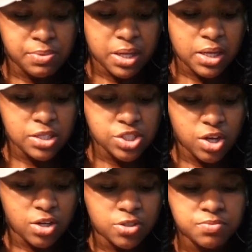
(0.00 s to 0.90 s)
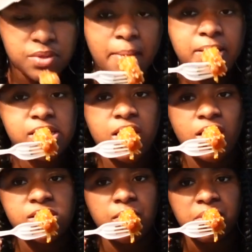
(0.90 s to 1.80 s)
Because, y'all, let me tell
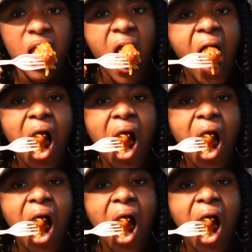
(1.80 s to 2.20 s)
y'all something.